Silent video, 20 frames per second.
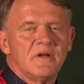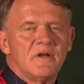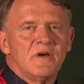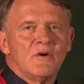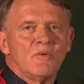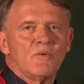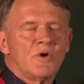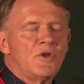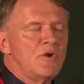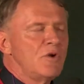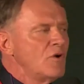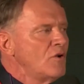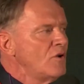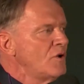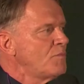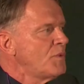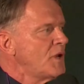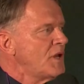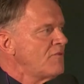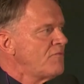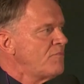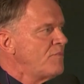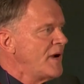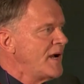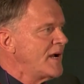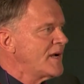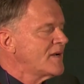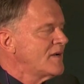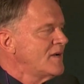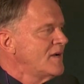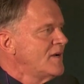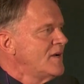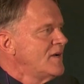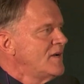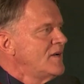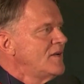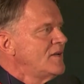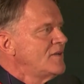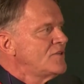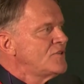What are you going to give back
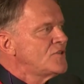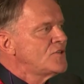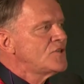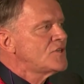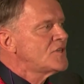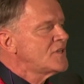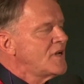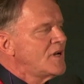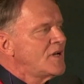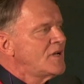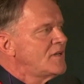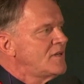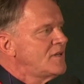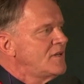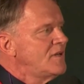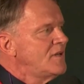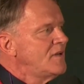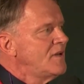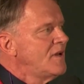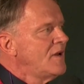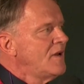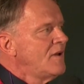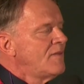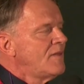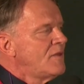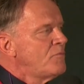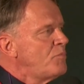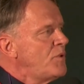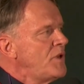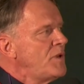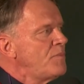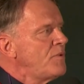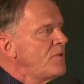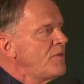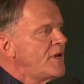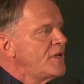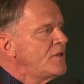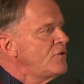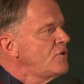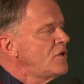to society, the people
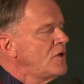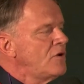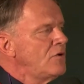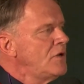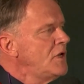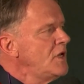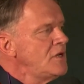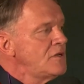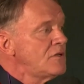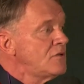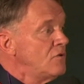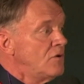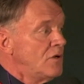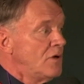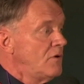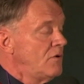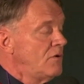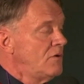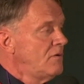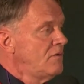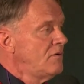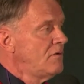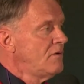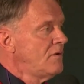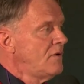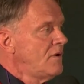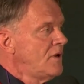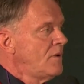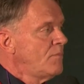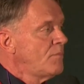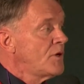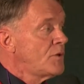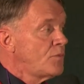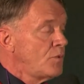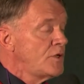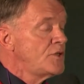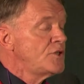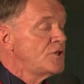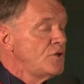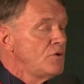that you don't need to know, but
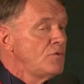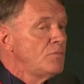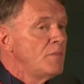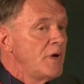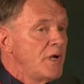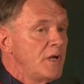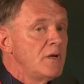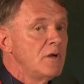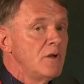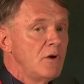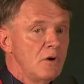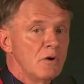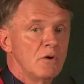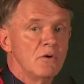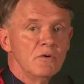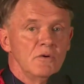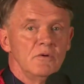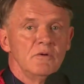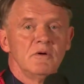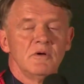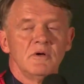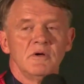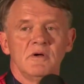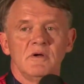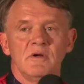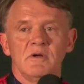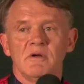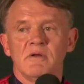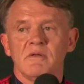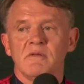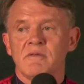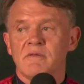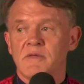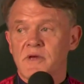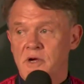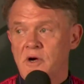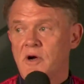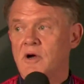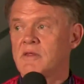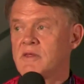which you may know they
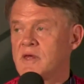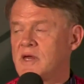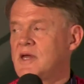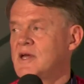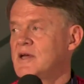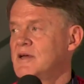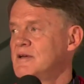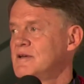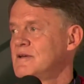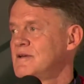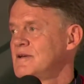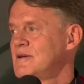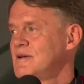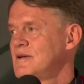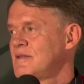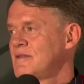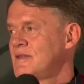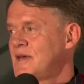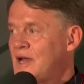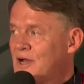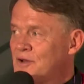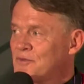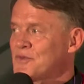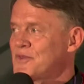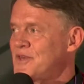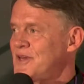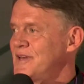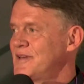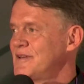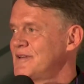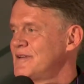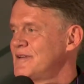are there, they're out there?